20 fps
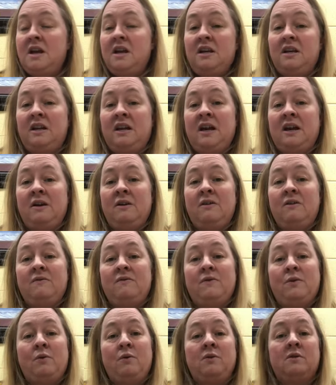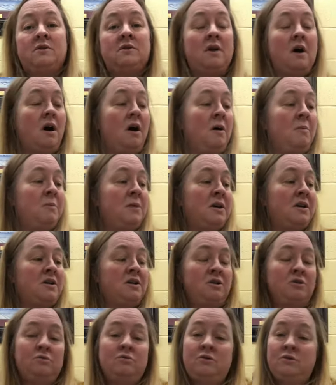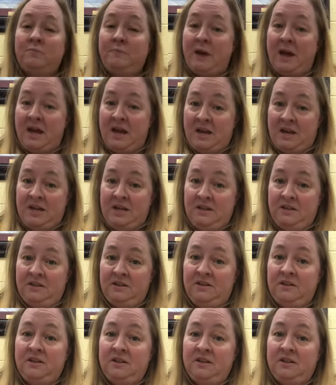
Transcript: Now, of course, Alma used paint